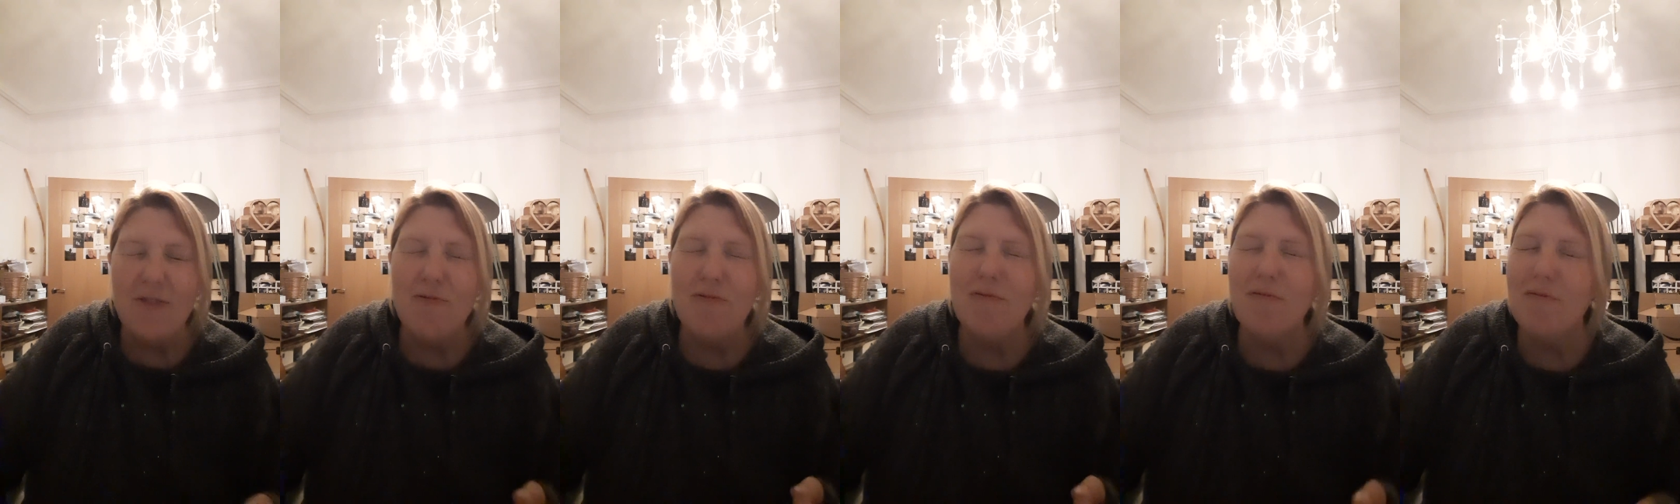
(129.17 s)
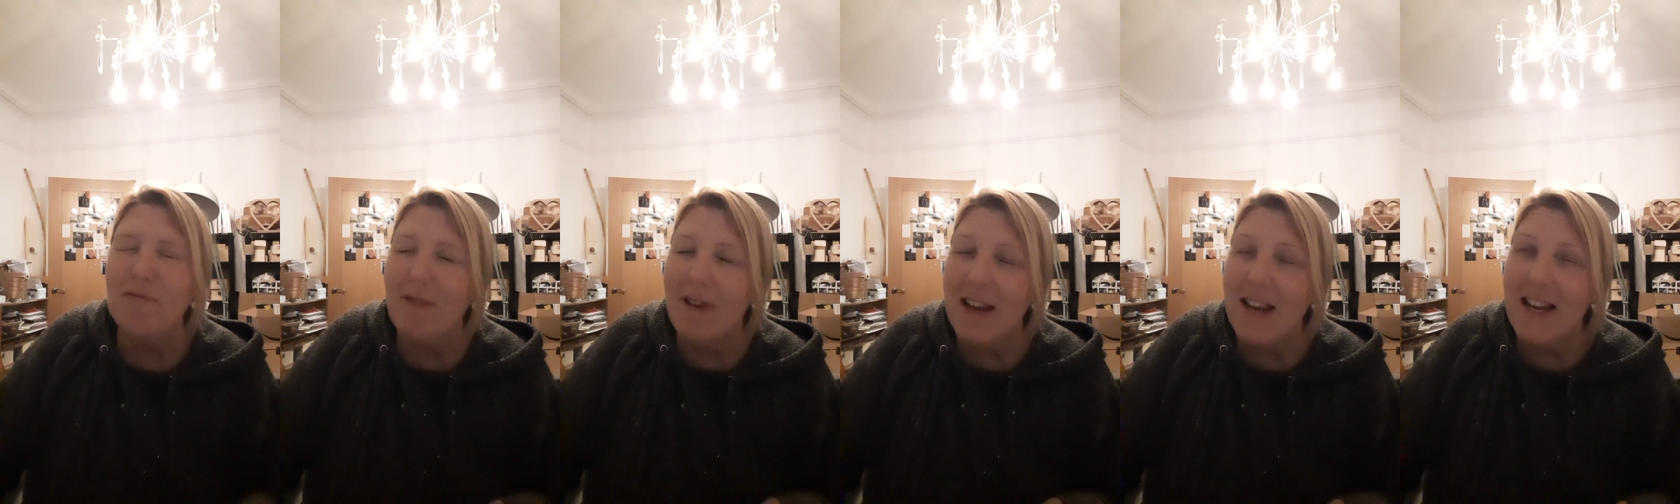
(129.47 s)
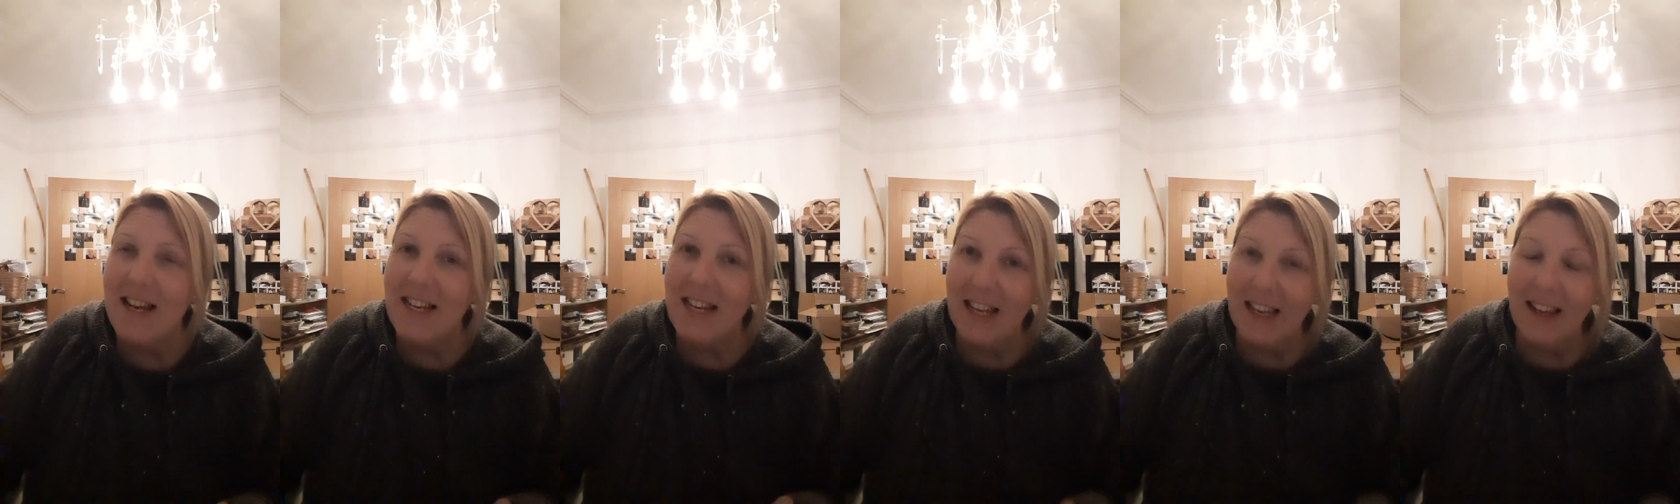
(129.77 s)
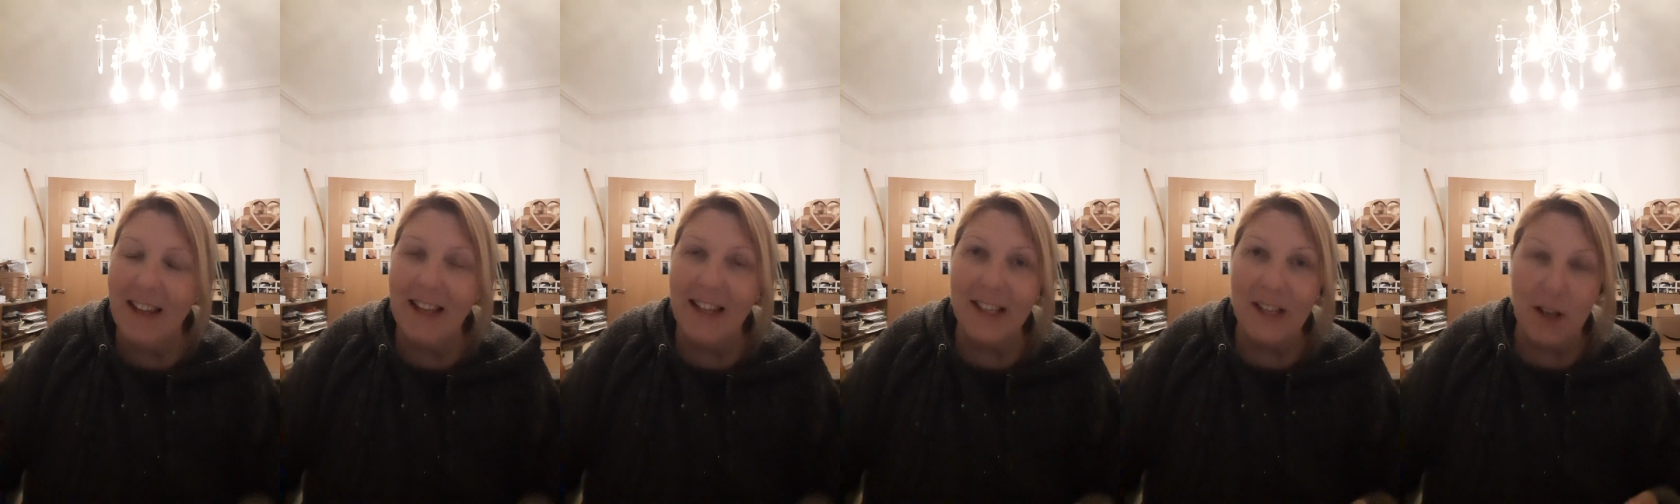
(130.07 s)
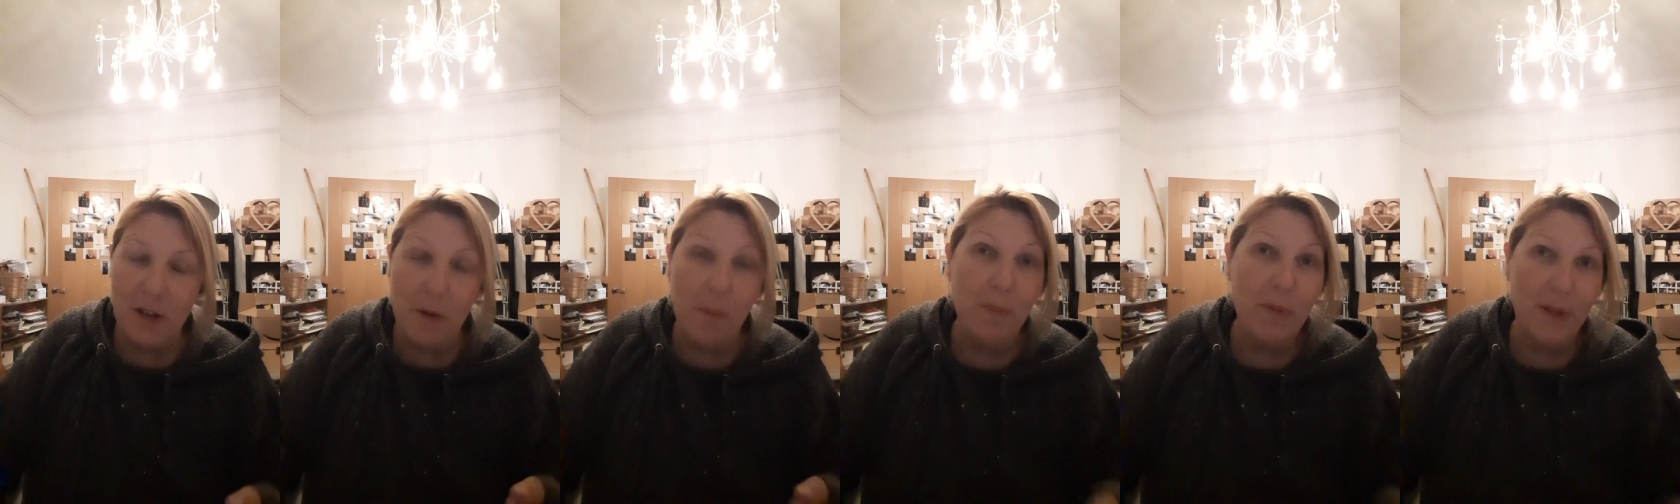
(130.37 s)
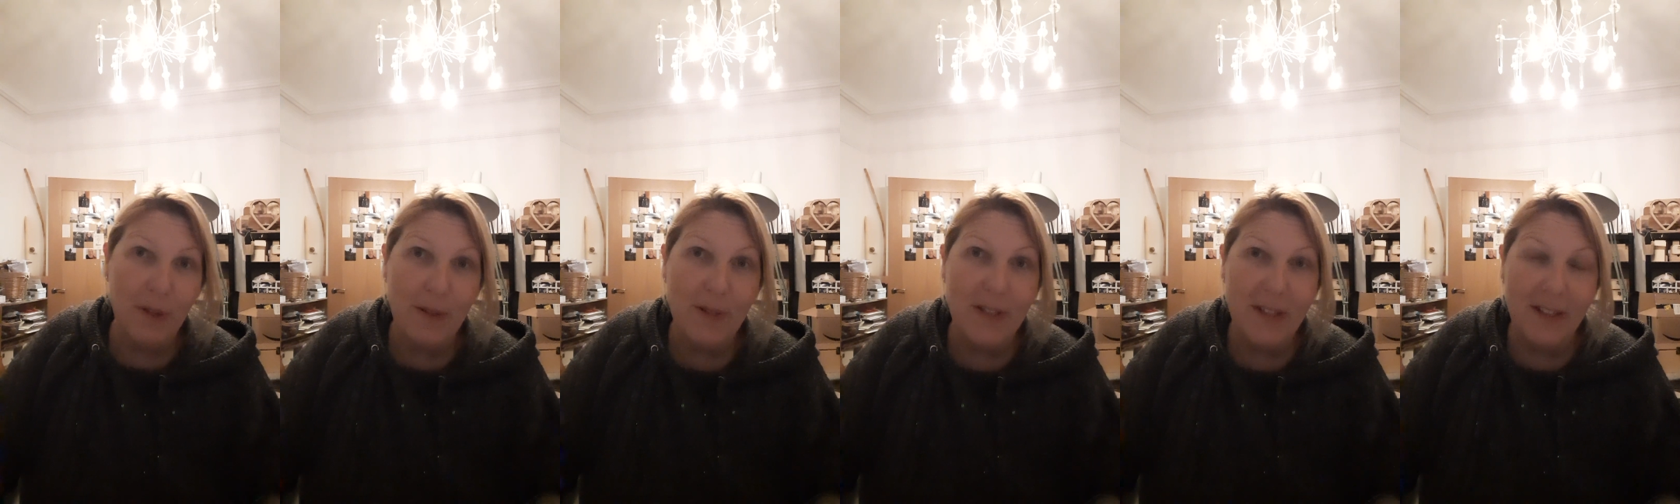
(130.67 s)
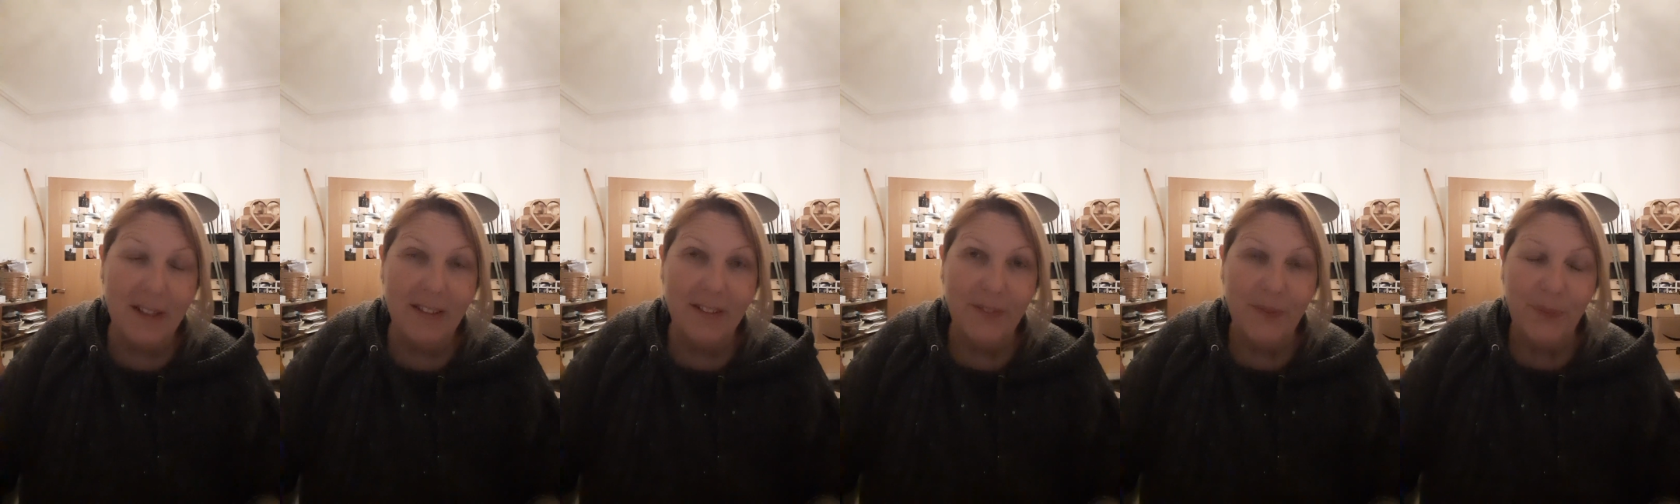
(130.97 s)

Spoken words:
really like a computer.